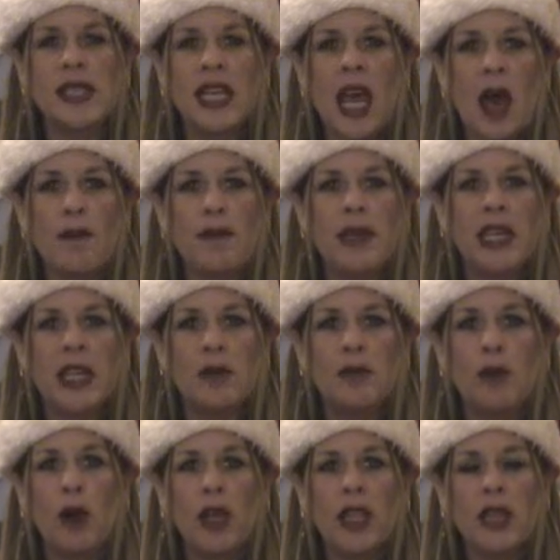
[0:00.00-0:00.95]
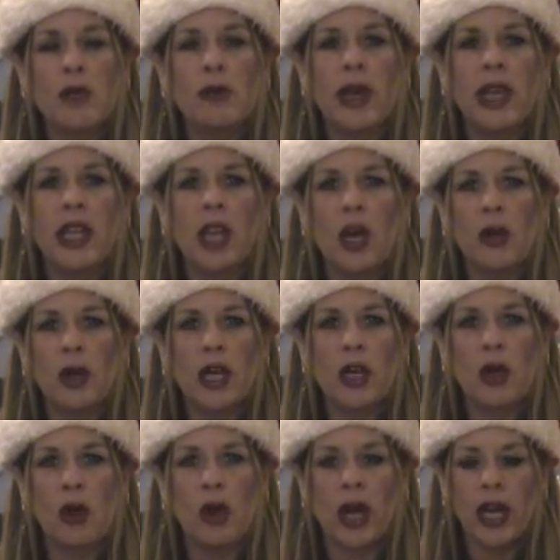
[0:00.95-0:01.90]
It happened in more than one lower
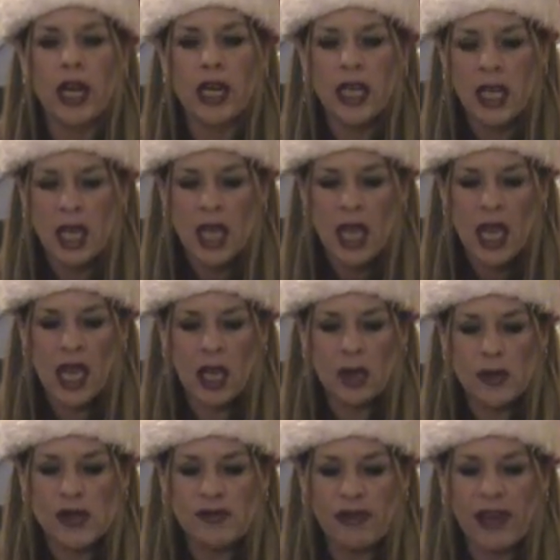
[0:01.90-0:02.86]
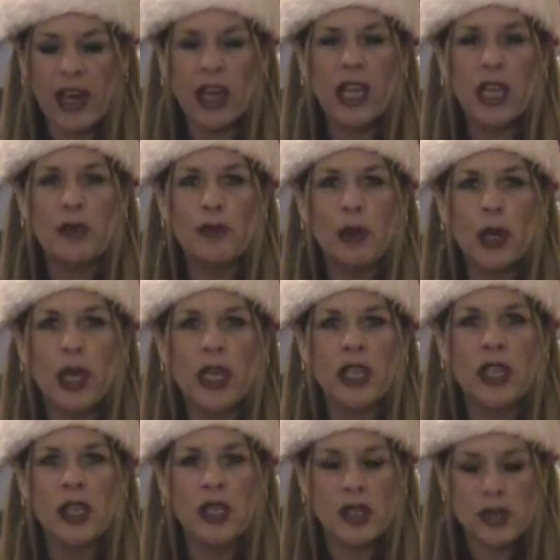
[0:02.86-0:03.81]
court, and it was very
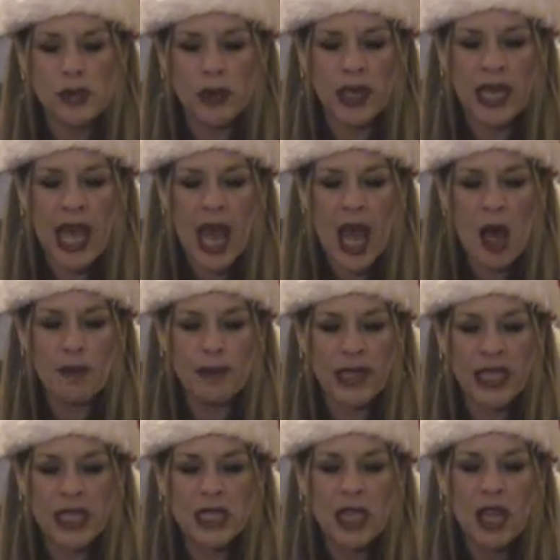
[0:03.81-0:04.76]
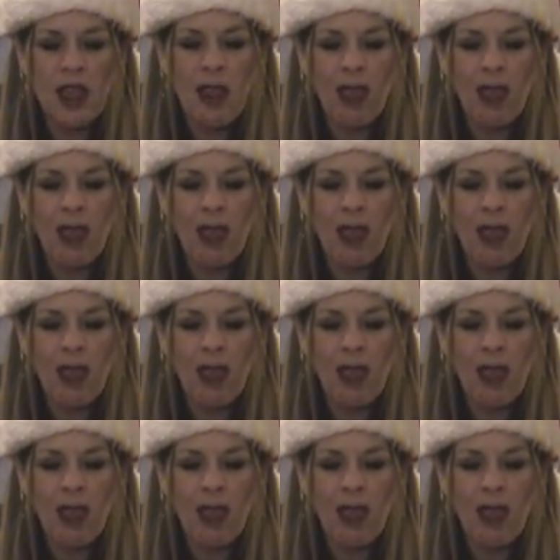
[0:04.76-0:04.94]
important news when it happened.